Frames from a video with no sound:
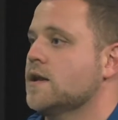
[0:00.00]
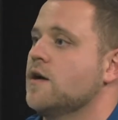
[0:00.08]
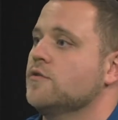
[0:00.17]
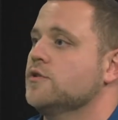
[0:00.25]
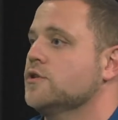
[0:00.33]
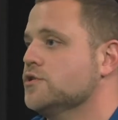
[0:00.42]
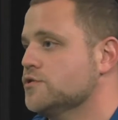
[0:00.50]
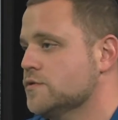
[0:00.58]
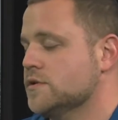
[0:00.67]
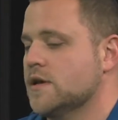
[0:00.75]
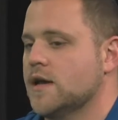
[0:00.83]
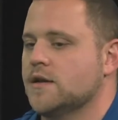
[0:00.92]
and how you're going to
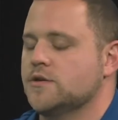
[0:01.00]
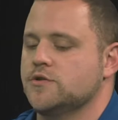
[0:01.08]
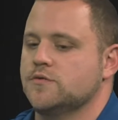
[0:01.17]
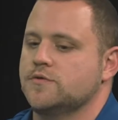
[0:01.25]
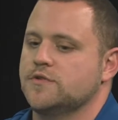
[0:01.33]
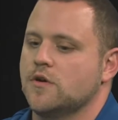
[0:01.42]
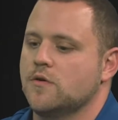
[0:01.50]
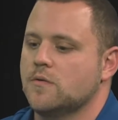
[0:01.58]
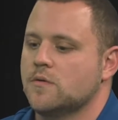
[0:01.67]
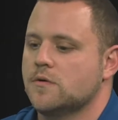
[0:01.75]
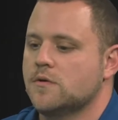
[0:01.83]
treat that issue. So,